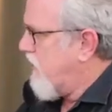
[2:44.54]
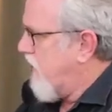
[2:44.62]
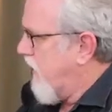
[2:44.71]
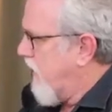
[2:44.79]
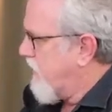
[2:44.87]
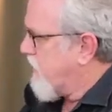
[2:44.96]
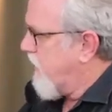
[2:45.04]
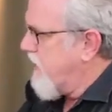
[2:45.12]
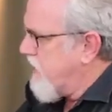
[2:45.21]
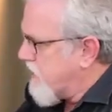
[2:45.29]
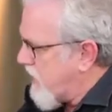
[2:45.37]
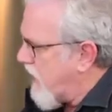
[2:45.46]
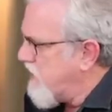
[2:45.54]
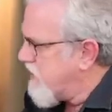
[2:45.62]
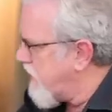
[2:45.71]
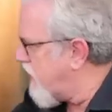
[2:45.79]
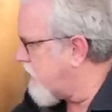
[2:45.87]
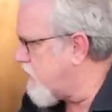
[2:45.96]
And so he decides
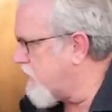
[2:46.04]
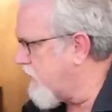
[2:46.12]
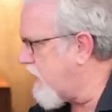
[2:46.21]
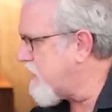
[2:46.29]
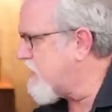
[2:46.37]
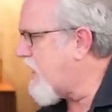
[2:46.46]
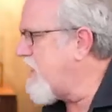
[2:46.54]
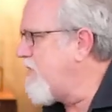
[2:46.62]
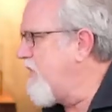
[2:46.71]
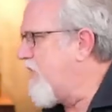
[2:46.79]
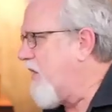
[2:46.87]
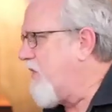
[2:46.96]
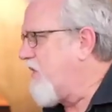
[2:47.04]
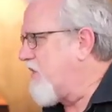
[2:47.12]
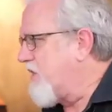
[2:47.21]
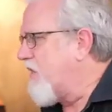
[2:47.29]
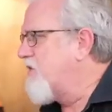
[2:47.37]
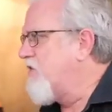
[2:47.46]
to get Zayd ibn Thabit, the
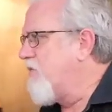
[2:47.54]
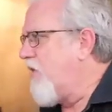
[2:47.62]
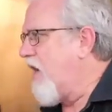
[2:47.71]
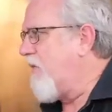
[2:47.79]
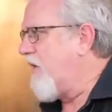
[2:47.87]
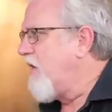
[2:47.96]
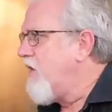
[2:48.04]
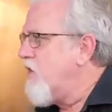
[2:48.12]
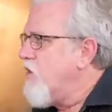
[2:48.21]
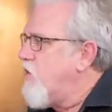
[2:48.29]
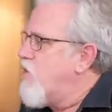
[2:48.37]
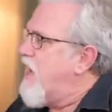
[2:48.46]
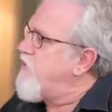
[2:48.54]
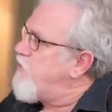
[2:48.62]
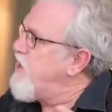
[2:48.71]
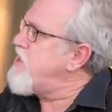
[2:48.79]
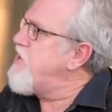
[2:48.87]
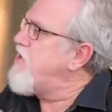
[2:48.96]
secretary of Muhammad, who had
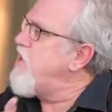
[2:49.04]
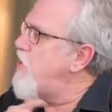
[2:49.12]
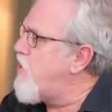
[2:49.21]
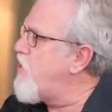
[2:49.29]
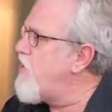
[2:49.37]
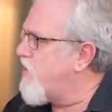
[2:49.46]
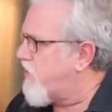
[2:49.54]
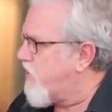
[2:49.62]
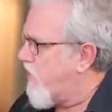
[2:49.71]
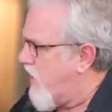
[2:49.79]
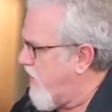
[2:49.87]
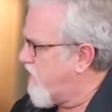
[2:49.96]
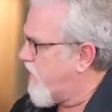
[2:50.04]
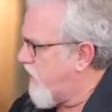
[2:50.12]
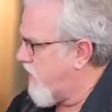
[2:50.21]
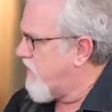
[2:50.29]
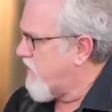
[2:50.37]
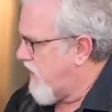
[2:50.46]
written the earlier Quran
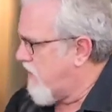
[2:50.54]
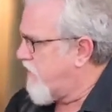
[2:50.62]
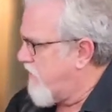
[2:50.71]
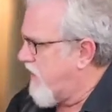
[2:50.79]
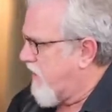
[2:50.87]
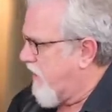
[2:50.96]
for Abu Bakr.